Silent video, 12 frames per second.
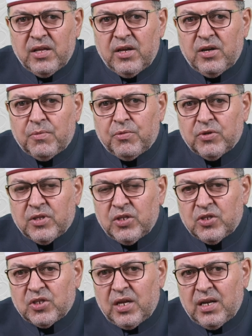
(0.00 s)
their
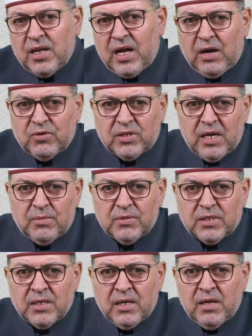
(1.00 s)
potential
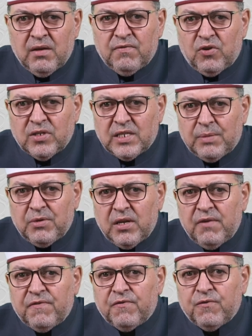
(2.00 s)
outcomes. For example,
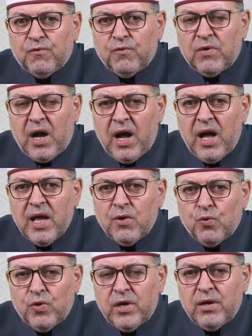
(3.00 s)
if I
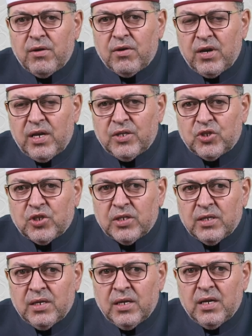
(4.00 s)
were rich,
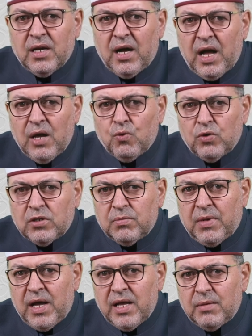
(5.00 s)
I would
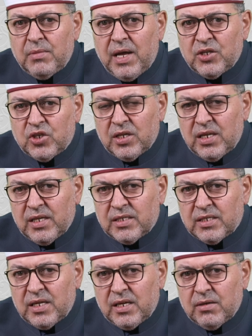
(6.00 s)
buy a mansion,
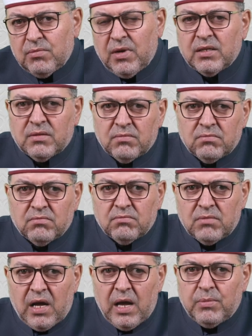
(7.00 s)
let's say, but
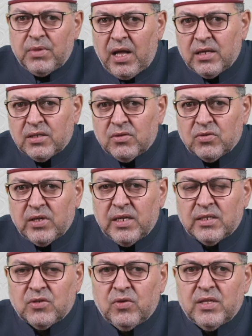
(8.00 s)
I'm not.
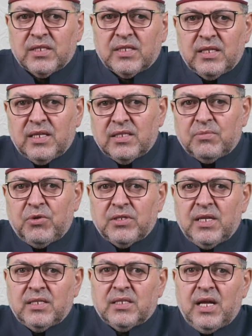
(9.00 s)
So this sentence
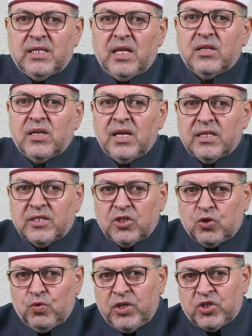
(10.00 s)
presents an unreal
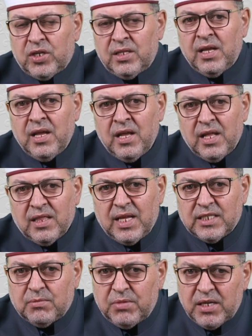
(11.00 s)
situation,
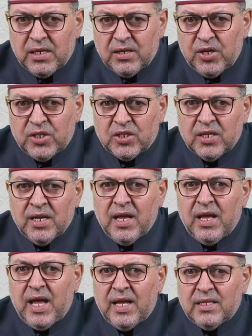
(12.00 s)
that's being rich,
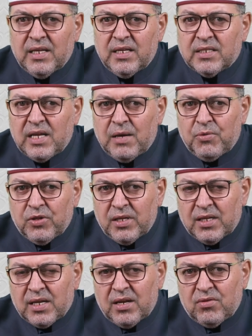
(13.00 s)
and its
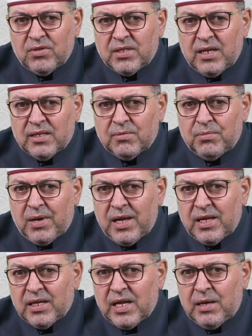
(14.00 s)
hypothetical result,
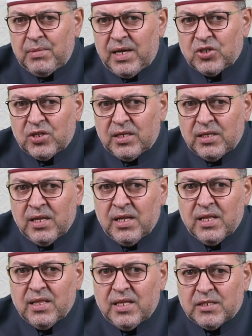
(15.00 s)
buying a mansion.
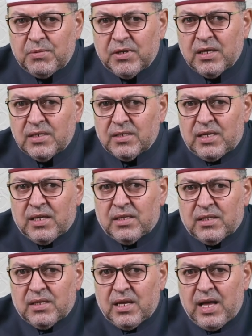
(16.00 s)
The speaker is
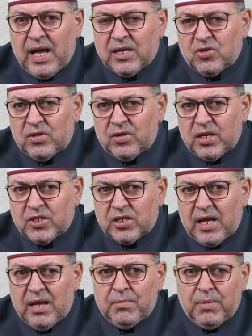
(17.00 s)
not actually rich,
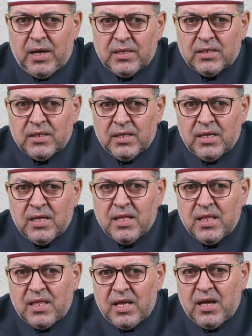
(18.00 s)
but
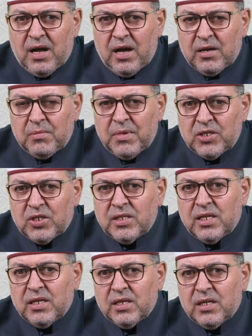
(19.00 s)
they are
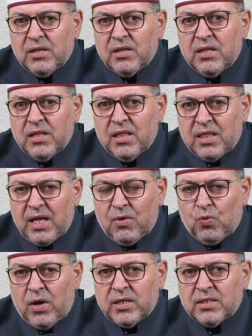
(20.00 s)
imagining that
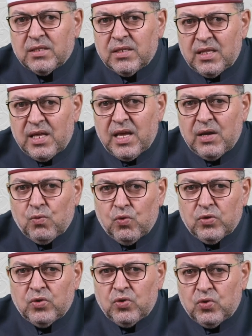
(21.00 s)
what they
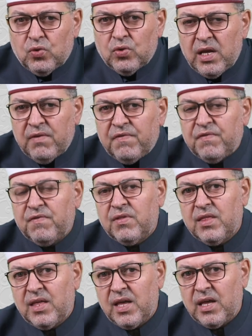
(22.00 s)
would do if
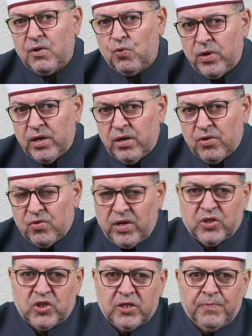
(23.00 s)
they were
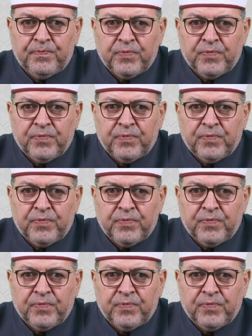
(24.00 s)
rich.